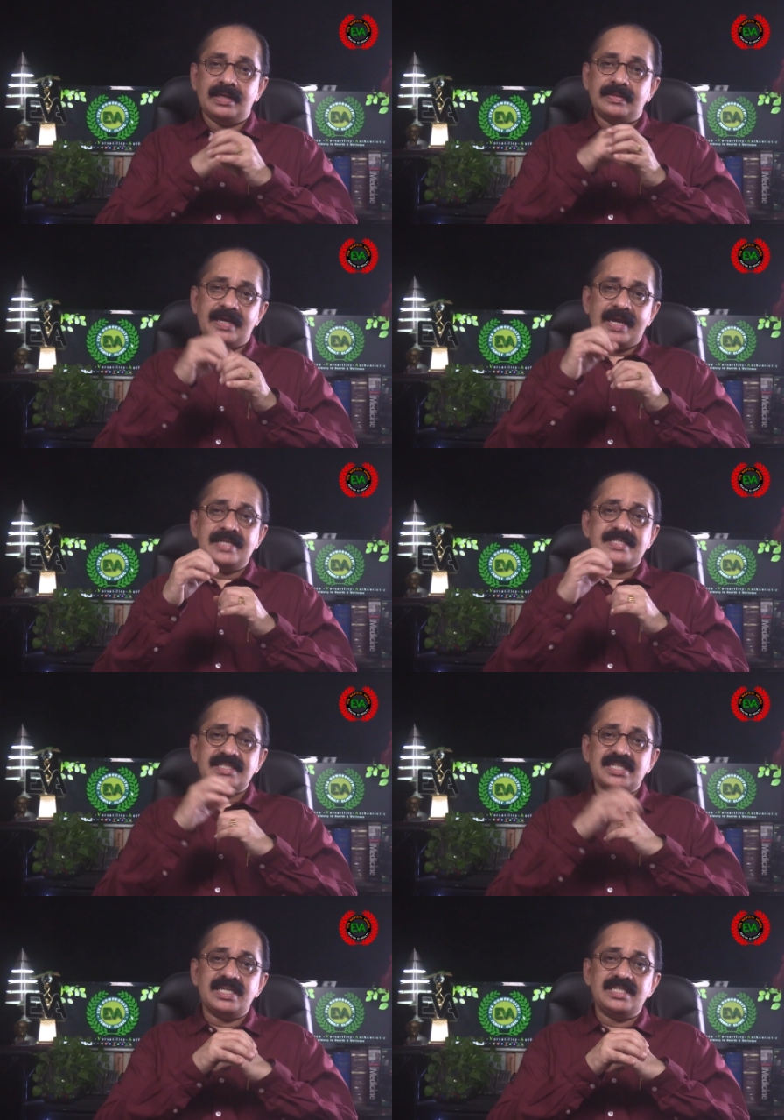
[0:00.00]
The
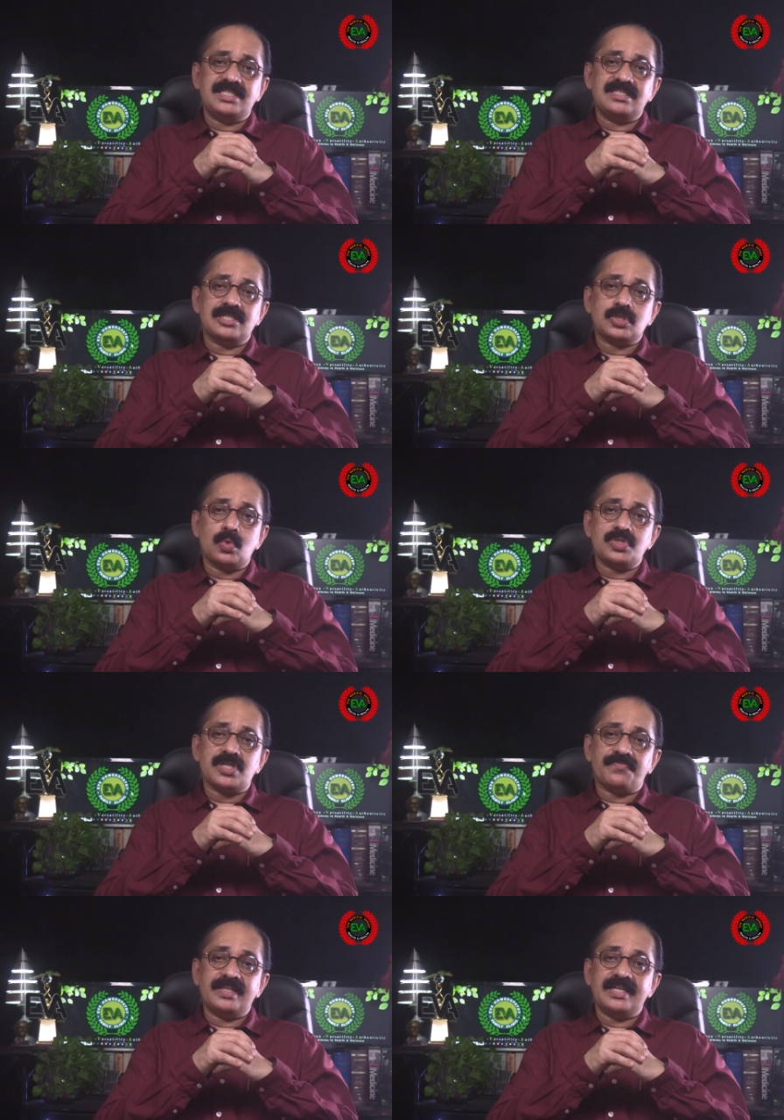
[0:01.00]
insect is the source
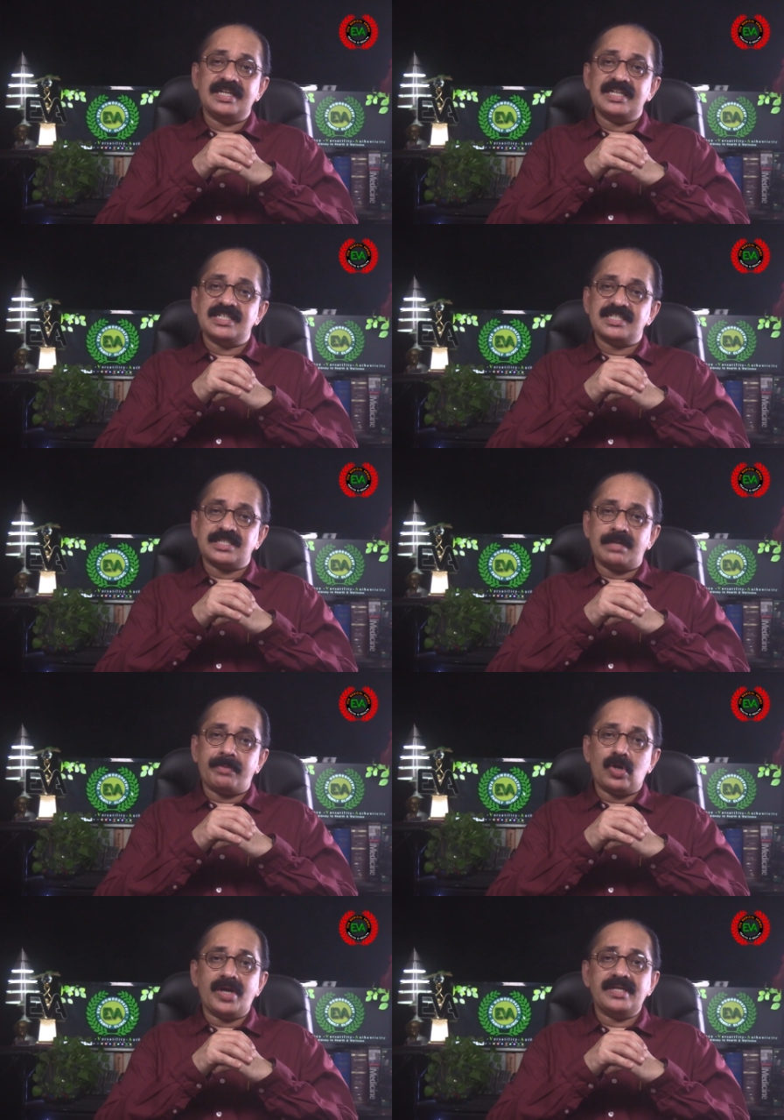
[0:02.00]
of the
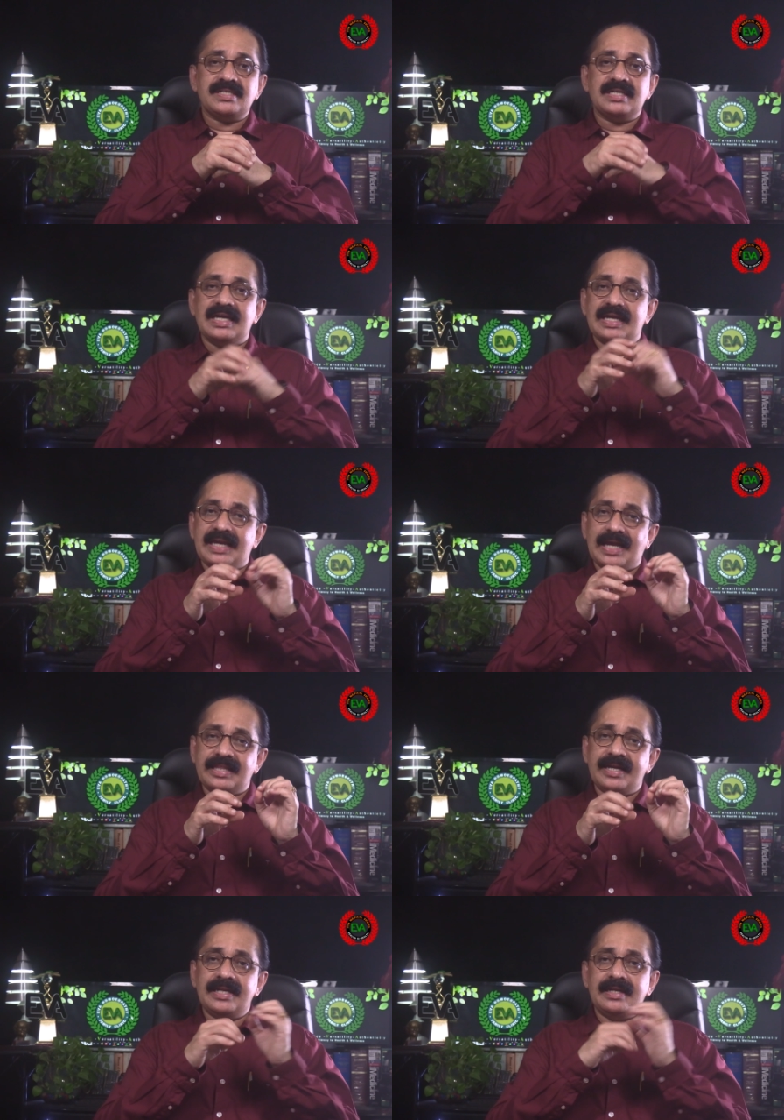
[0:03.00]
trypanoid
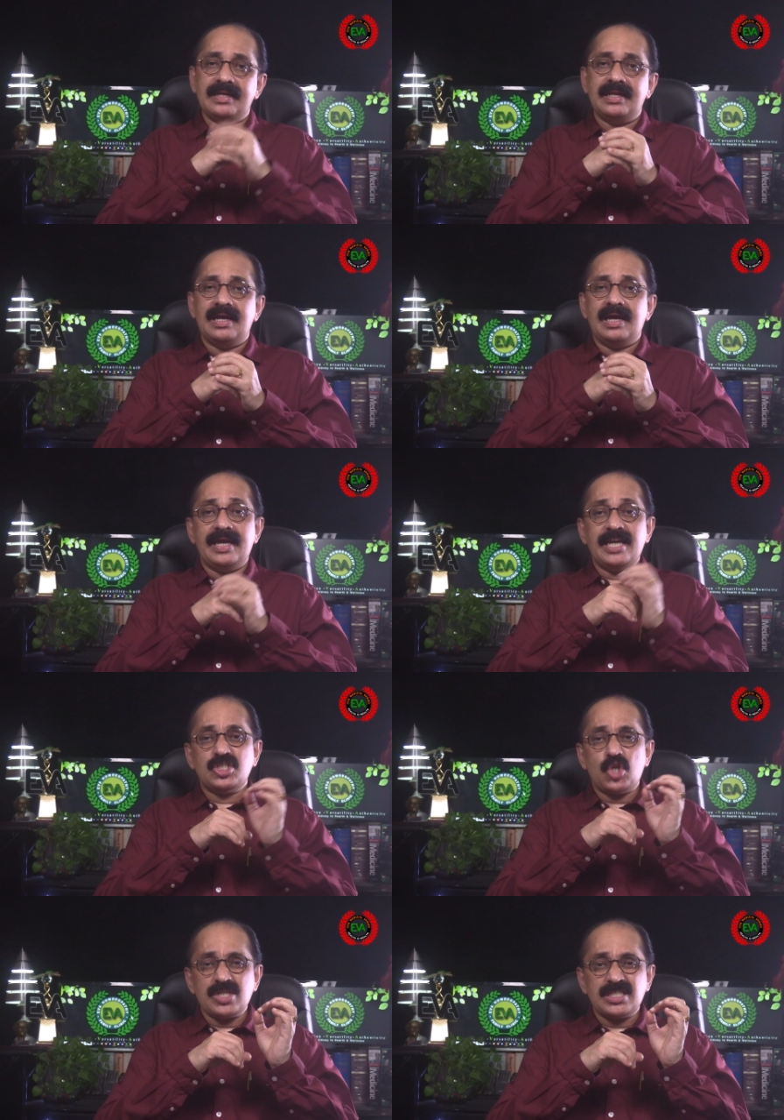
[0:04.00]
cantharidin, a
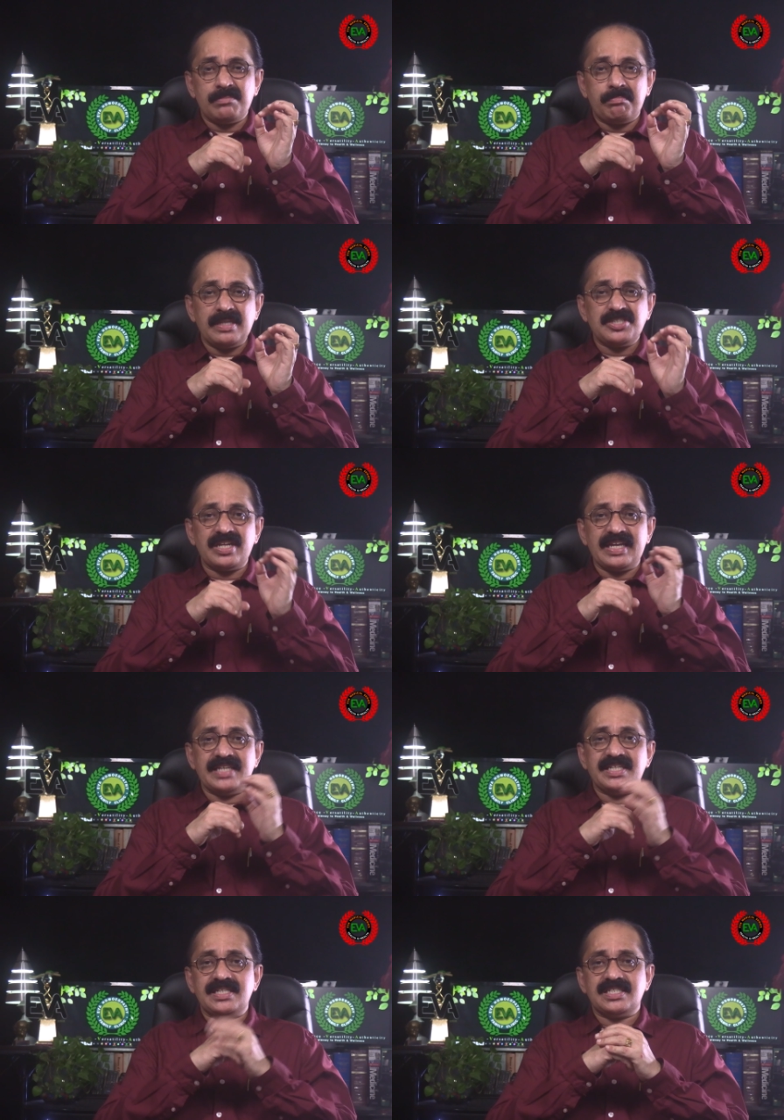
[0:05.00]
toxic blistering
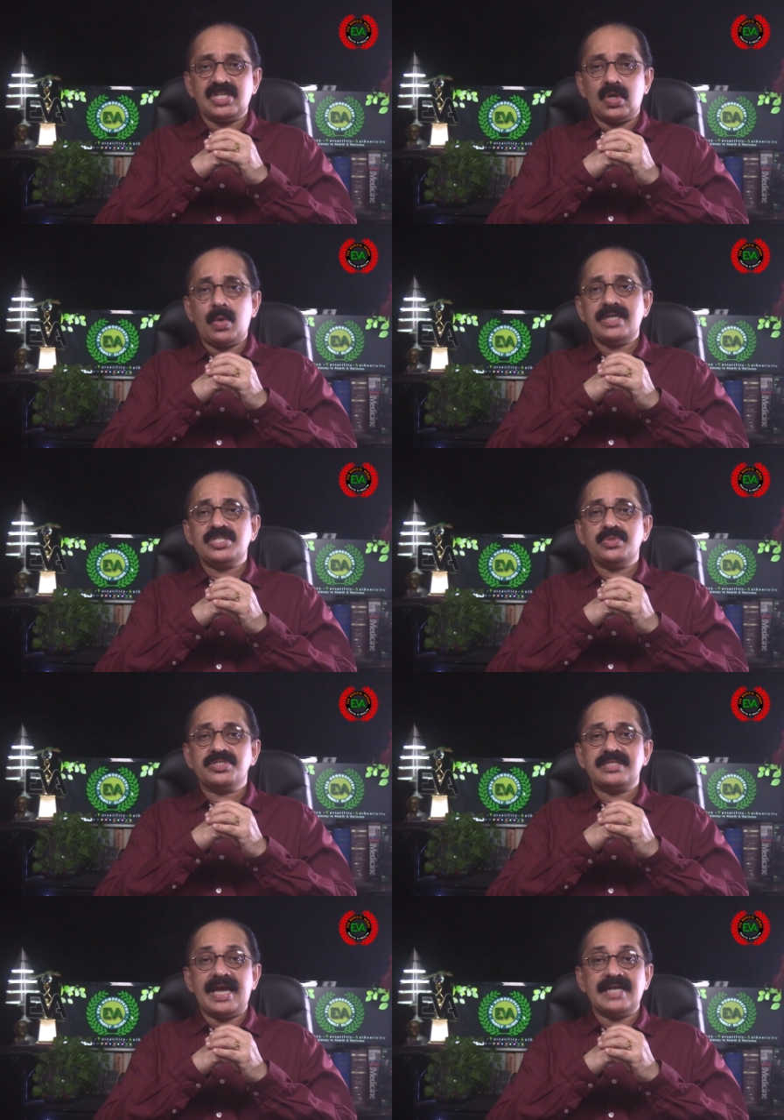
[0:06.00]
agent once
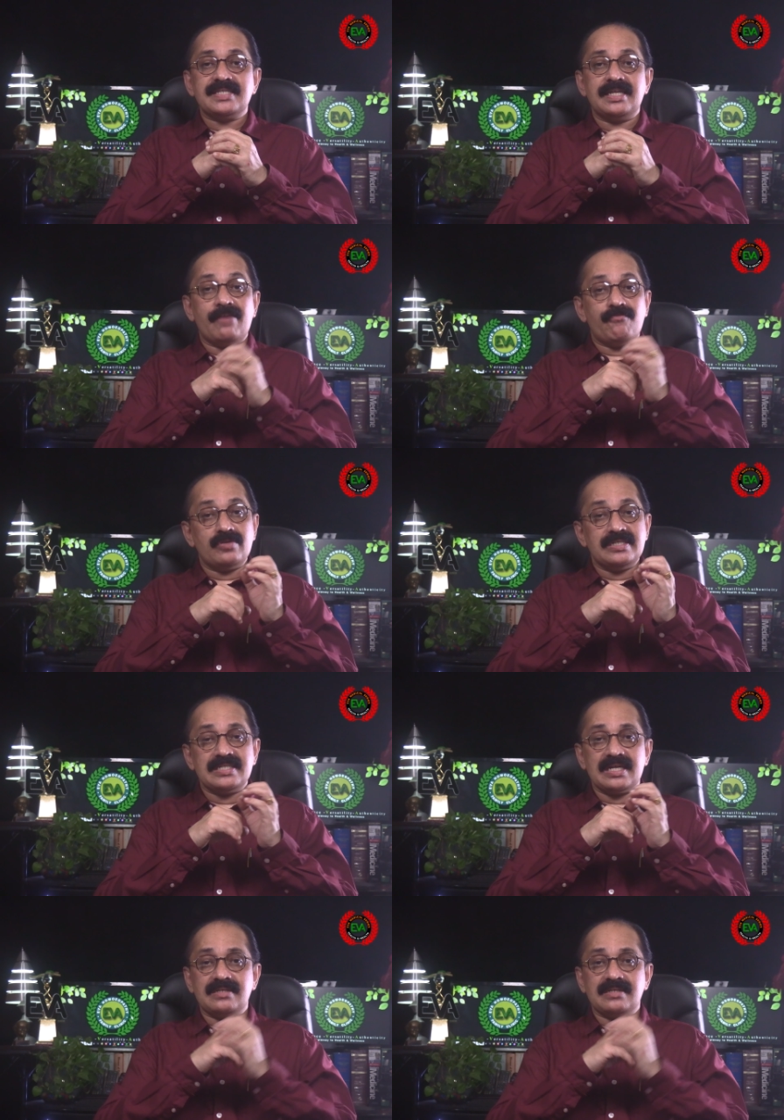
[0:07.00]
used as an aphrodisiac.